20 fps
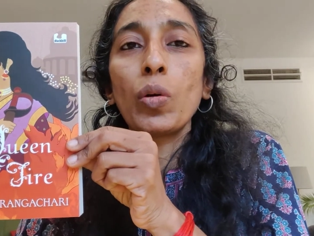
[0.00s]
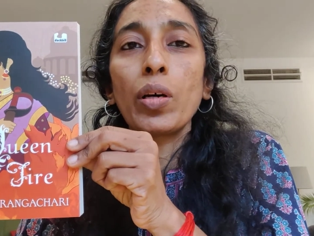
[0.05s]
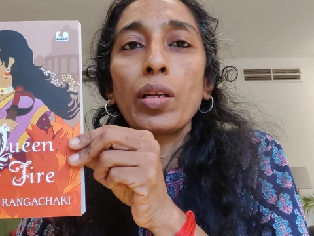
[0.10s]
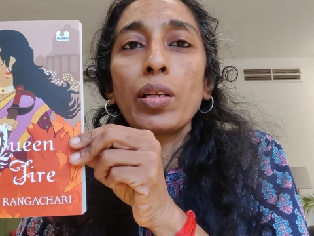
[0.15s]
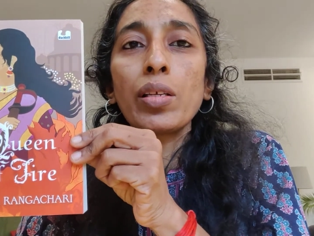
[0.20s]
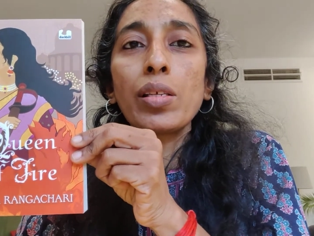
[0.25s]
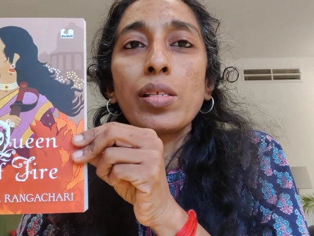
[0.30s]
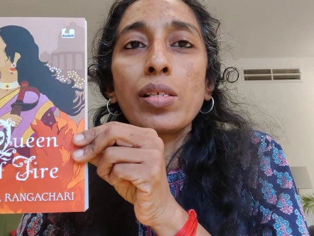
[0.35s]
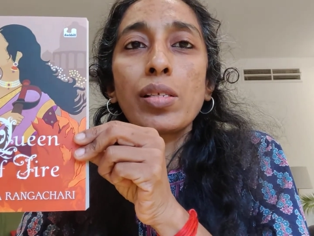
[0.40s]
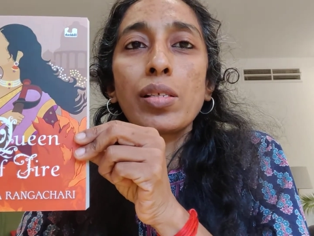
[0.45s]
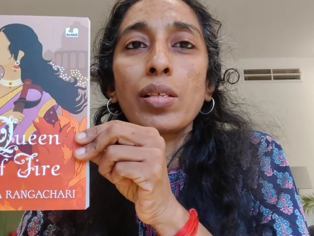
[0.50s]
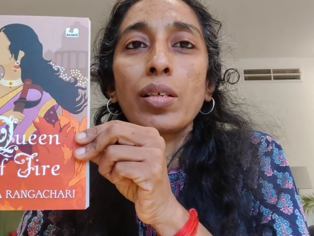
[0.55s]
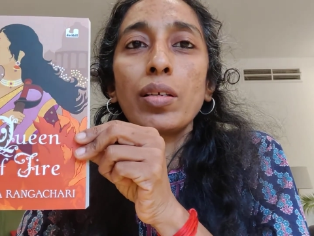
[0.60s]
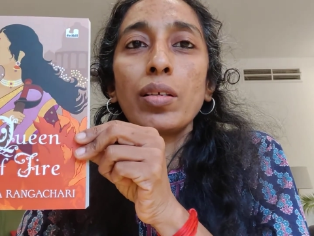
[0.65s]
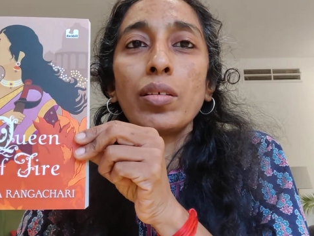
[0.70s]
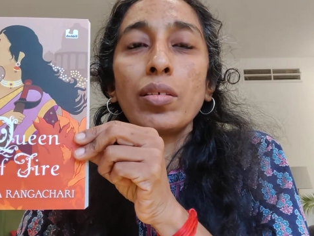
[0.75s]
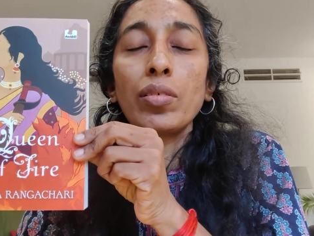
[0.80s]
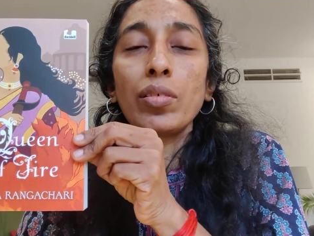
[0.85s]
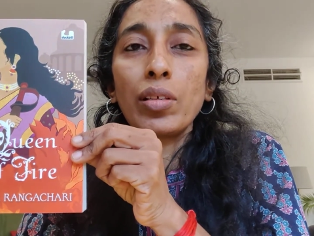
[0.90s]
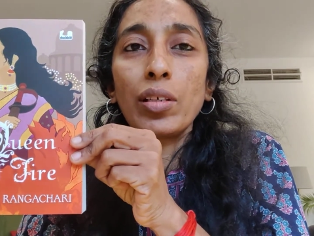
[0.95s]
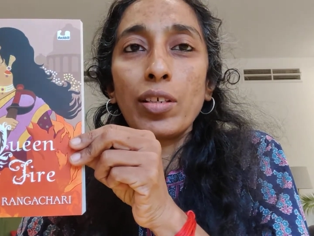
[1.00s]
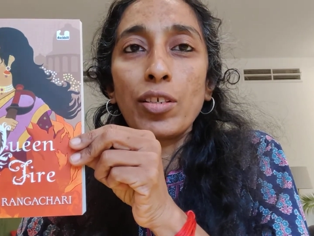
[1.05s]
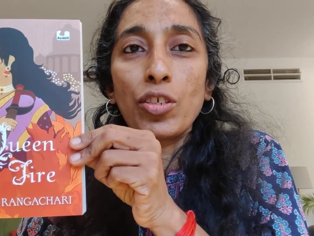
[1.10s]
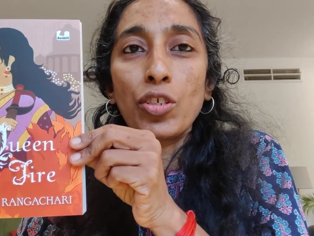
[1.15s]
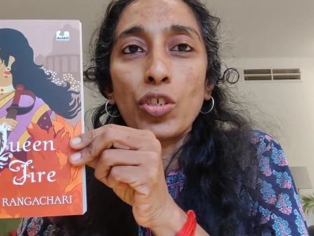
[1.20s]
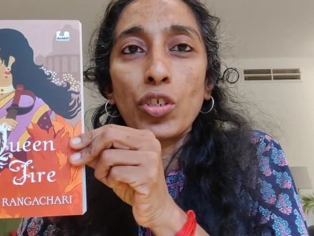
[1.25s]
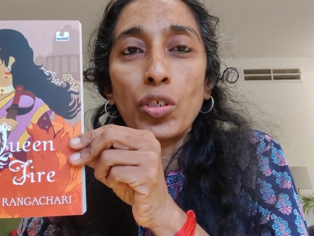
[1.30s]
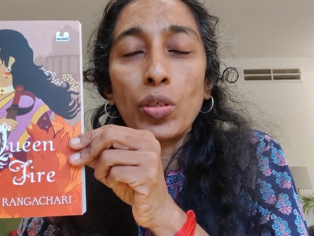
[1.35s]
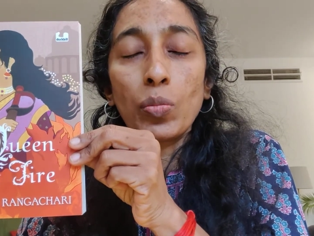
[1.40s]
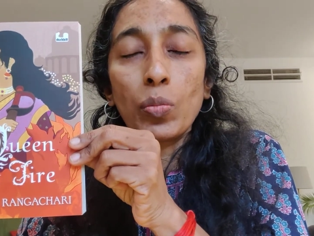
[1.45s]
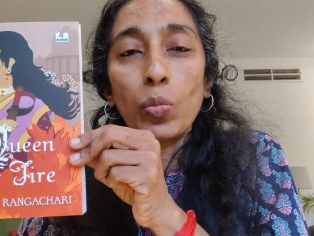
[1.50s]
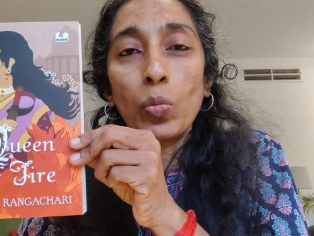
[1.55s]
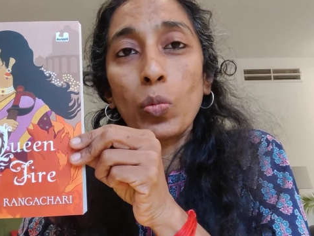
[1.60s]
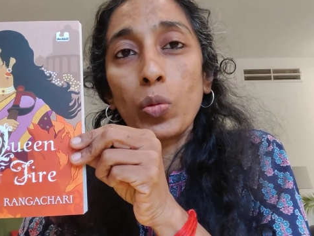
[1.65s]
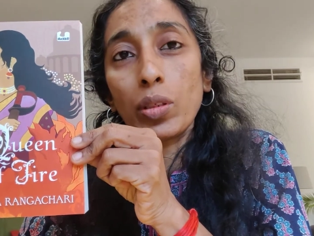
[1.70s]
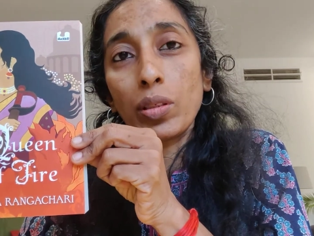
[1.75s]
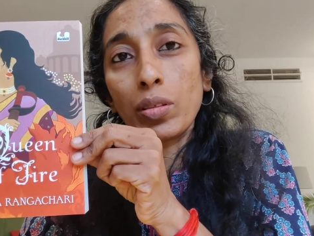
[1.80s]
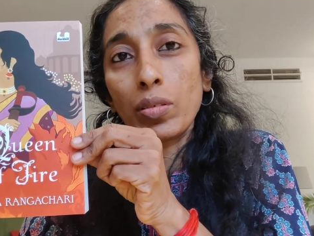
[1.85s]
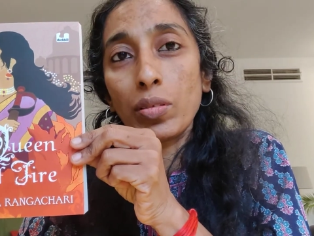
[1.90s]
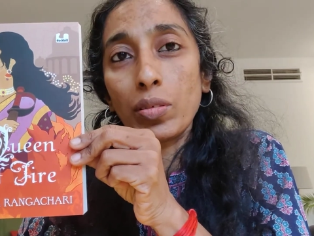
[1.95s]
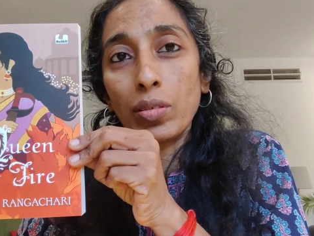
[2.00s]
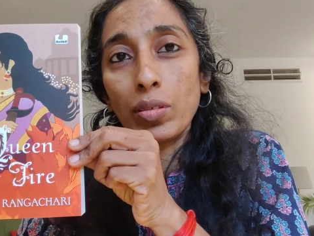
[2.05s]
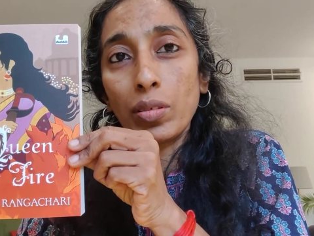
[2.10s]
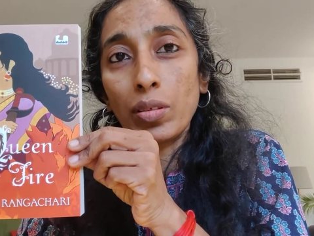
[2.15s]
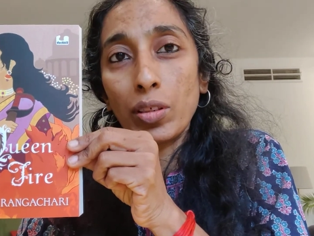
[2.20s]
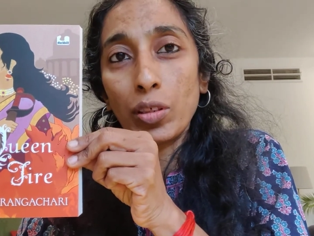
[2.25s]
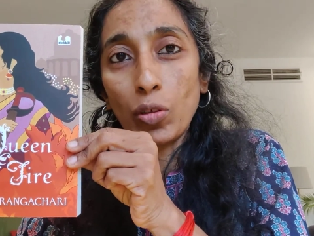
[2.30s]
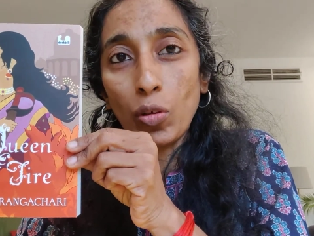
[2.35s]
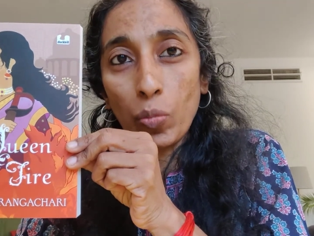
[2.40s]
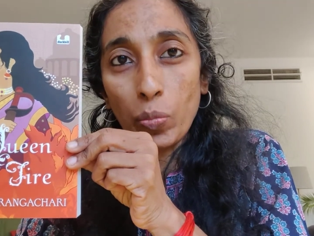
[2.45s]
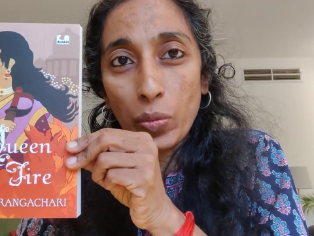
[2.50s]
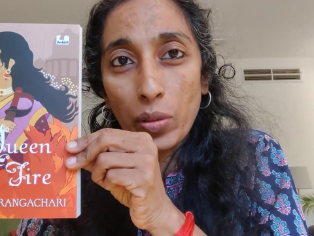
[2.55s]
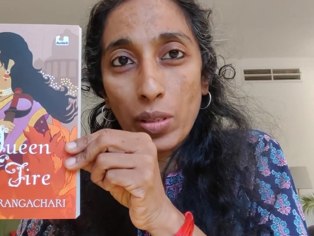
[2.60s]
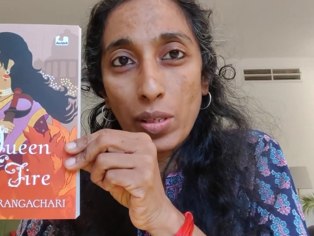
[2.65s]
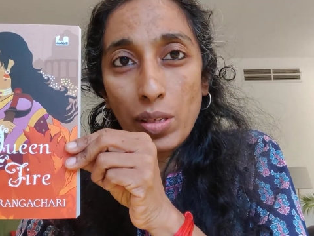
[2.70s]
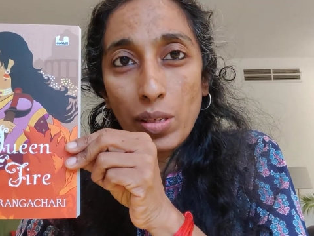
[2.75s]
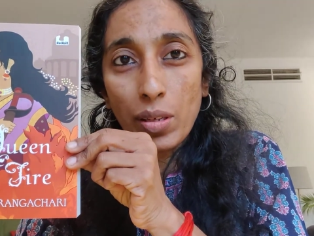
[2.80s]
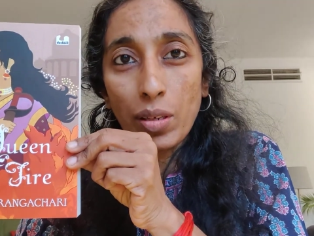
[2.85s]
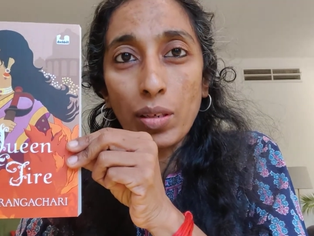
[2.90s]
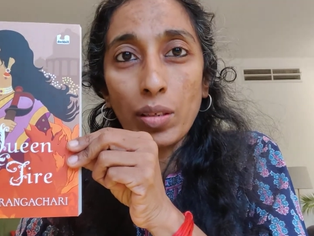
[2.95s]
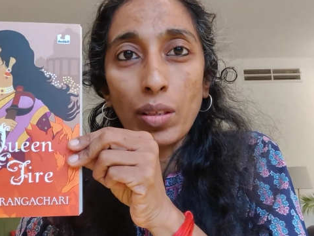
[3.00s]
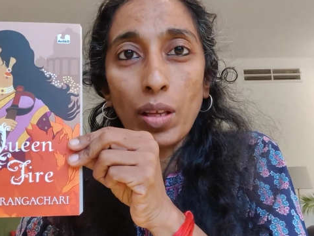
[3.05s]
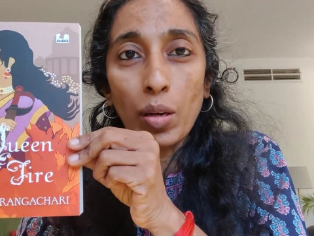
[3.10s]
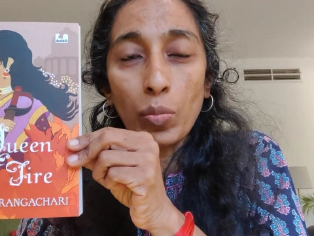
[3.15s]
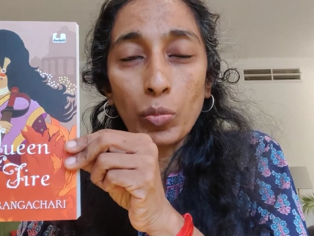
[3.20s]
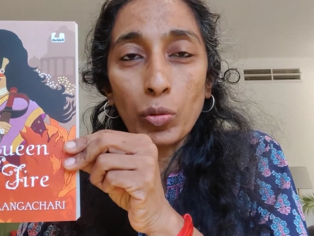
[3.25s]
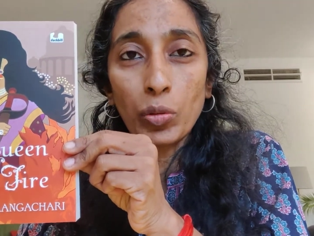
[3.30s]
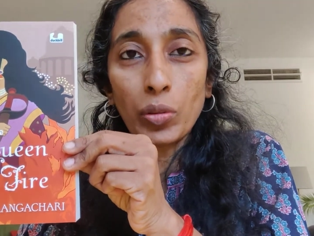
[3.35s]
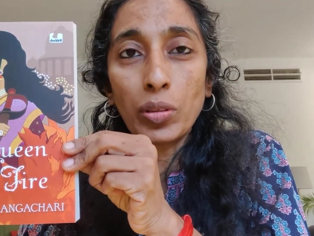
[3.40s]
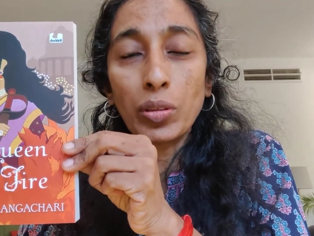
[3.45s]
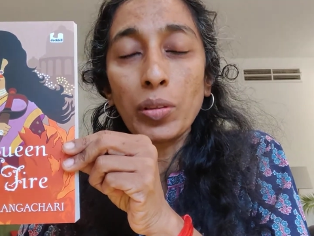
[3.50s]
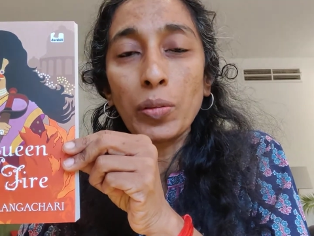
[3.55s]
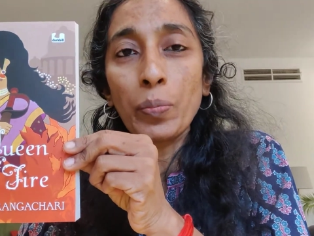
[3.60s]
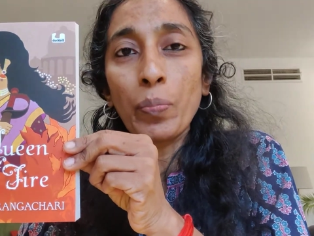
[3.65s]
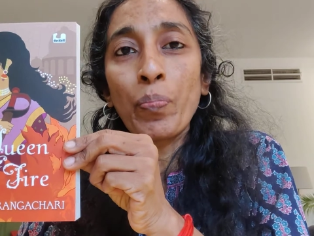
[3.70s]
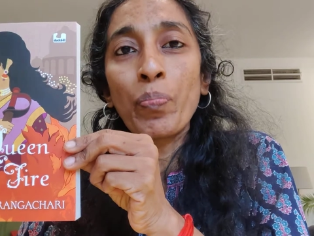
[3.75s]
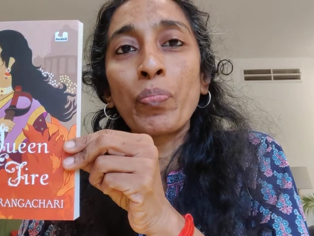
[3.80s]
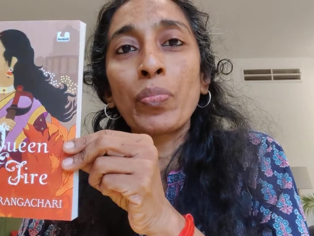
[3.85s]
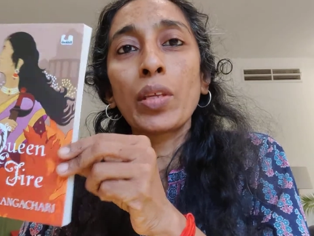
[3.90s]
One is her relationship with her adopted son, Damodar.